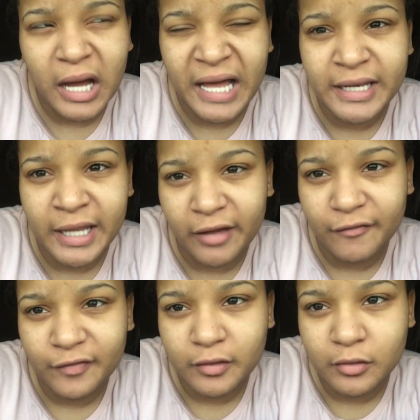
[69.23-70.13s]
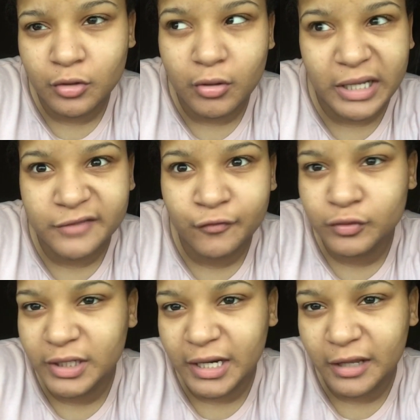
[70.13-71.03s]
I left. You know, got the
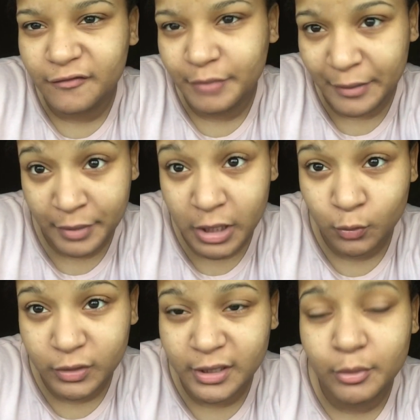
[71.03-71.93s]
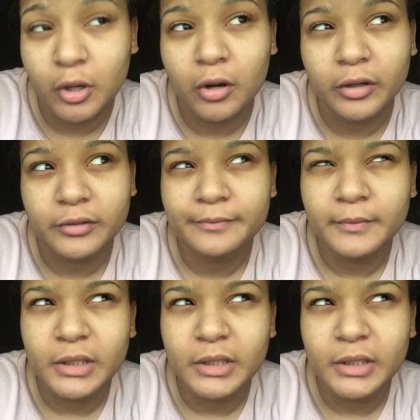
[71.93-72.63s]
food and I left. I paid with debit card.